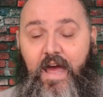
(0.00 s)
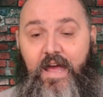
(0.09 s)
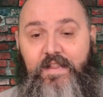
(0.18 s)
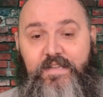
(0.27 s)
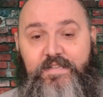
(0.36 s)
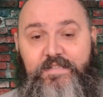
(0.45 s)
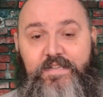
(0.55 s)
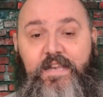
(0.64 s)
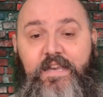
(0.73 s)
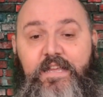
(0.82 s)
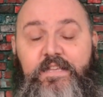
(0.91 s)
And the
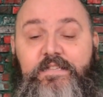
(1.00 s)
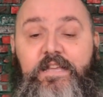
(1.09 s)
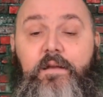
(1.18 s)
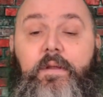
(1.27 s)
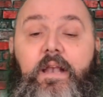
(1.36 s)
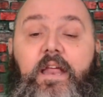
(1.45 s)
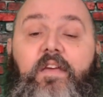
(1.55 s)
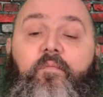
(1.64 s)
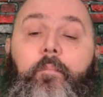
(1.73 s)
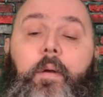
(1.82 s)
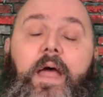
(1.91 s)
scent is cinnamon
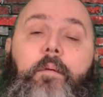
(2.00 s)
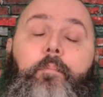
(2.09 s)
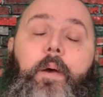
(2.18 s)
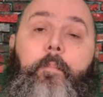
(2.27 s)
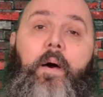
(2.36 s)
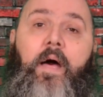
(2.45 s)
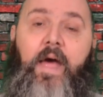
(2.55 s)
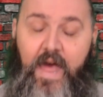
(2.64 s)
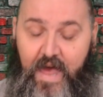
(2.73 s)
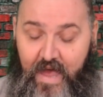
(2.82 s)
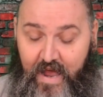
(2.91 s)
leaf, black pepper,
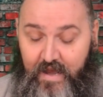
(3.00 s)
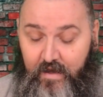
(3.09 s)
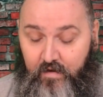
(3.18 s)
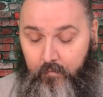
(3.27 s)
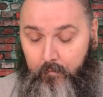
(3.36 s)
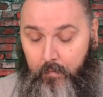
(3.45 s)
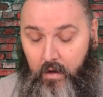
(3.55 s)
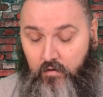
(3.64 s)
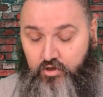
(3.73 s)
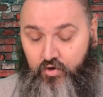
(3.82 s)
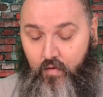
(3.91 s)
and
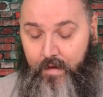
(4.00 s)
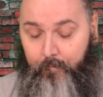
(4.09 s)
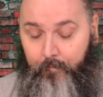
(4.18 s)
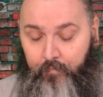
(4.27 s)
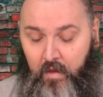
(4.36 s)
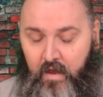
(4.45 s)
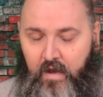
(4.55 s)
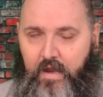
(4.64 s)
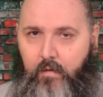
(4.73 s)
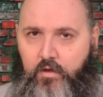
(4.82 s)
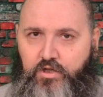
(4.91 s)
marjoram.
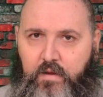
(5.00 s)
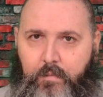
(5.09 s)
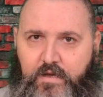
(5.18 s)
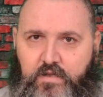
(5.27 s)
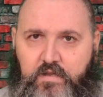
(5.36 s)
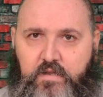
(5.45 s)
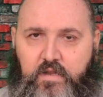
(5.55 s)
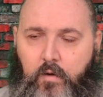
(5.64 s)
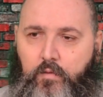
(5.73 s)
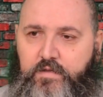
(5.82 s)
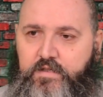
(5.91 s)
Now, I should imagine that
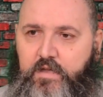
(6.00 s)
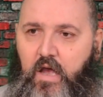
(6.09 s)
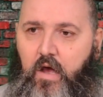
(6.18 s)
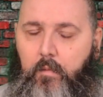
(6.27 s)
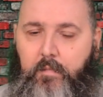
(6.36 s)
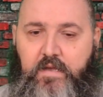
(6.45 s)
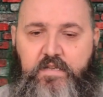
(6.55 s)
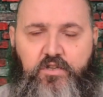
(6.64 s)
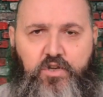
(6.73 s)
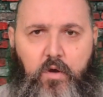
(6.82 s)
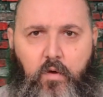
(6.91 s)
those
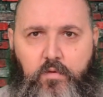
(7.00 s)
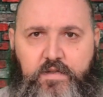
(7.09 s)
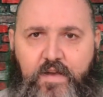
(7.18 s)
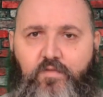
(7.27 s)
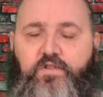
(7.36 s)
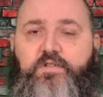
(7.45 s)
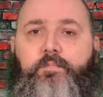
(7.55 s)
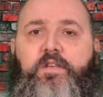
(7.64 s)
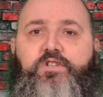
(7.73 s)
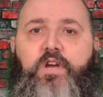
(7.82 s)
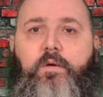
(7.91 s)
essential oils haven't just
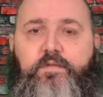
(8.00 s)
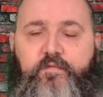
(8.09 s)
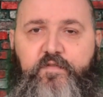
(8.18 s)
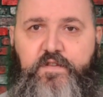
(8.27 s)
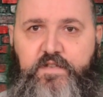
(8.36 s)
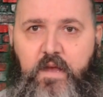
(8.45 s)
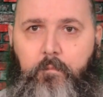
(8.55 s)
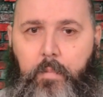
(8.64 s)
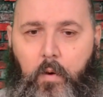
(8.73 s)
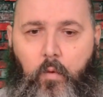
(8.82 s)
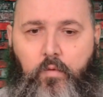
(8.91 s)
been chosen for
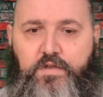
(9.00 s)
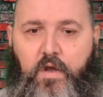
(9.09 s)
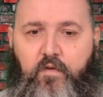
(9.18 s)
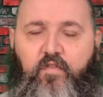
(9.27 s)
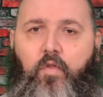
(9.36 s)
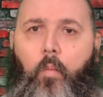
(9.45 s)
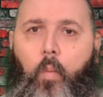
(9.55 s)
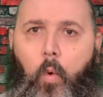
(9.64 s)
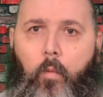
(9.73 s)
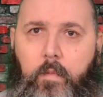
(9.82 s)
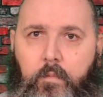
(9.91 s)
scent, but also for the
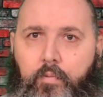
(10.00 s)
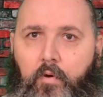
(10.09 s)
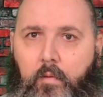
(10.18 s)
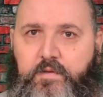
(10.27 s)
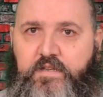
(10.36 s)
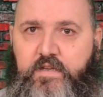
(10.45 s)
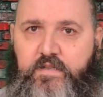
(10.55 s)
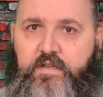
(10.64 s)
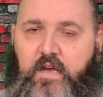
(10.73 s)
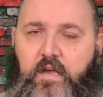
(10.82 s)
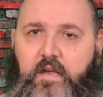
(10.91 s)
warming
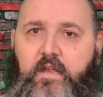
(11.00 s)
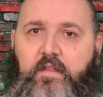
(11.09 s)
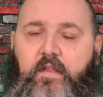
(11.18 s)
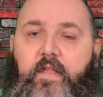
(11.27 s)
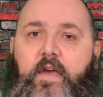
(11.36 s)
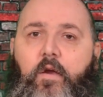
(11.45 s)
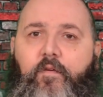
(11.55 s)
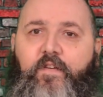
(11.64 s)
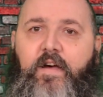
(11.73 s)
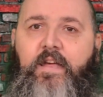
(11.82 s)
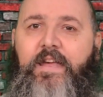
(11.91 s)
properties that they
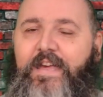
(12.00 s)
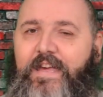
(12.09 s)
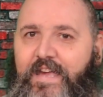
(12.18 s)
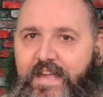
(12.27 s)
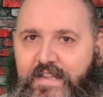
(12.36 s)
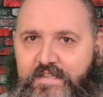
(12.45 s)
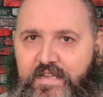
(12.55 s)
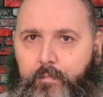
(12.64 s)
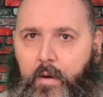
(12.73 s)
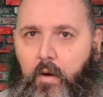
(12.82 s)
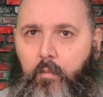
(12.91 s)
offer into
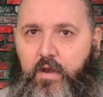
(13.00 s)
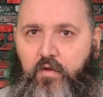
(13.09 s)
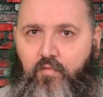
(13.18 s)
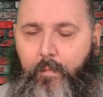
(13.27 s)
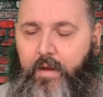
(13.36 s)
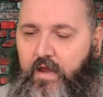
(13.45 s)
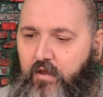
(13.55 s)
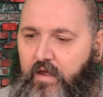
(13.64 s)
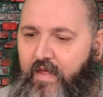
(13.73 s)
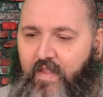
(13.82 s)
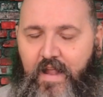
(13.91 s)
the balm. When you rub it in,
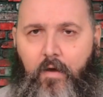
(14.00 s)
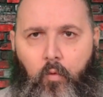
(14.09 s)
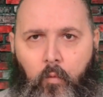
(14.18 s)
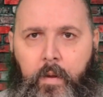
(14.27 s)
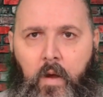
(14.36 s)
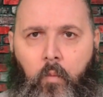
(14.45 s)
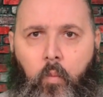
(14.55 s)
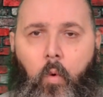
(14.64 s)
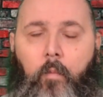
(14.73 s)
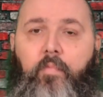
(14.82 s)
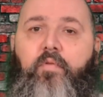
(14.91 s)
you get that little bit of
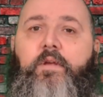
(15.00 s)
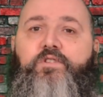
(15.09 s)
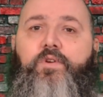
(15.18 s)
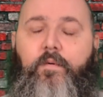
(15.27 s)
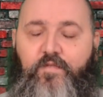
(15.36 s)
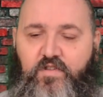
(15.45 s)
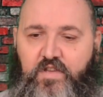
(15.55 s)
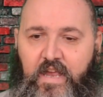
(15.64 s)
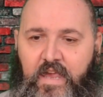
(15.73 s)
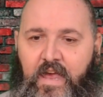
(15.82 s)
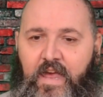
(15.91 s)
warmth, which
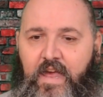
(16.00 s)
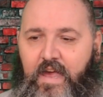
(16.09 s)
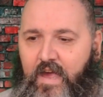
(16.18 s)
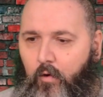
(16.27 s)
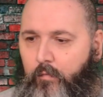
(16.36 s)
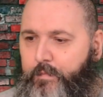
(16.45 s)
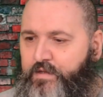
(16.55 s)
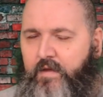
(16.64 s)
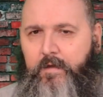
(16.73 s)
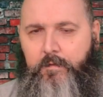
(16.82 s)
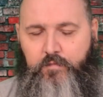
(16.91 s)
obviously
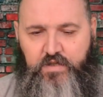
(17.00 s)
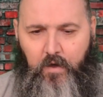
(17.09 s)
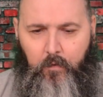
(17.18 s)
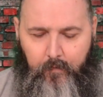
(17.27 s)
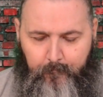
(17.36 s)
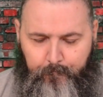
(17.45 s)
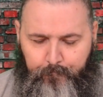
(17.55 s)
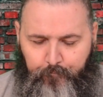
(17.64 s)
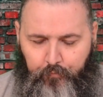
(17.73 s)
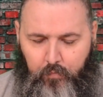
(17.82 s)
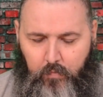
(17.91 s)
helps. So,
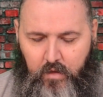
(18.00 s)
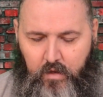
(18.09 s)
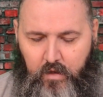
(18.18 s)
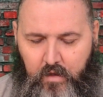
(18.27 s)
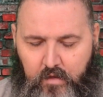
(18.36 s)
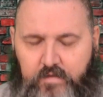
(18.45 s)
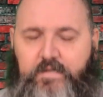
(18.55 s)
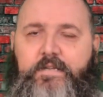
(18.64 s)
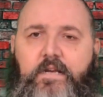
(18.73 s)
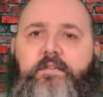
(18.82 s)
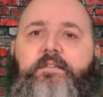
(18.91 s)

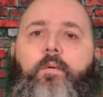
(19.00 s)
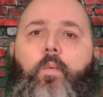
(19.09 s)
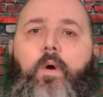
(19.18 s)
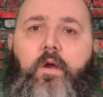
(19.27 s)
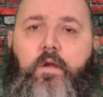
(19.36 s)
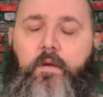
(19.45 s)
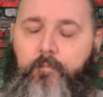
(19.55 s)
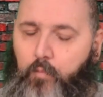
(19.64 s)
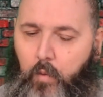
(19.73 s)
does it work?